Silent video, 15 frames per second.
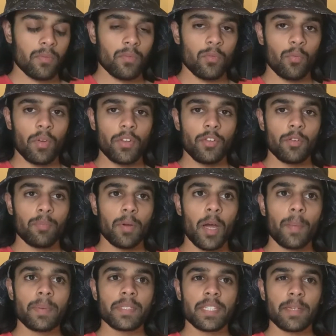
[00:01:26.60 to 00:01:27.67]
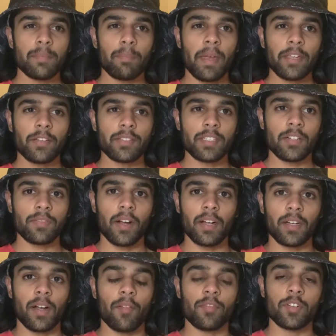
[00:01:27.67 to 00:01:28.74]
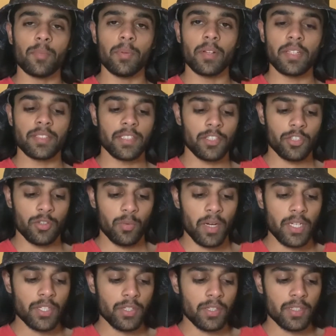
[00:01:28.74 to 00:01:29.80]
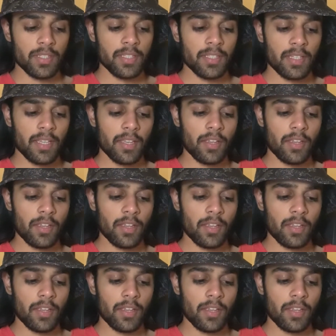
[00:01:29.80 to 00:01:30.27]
When you purposely make yourself uncomfortable in situations,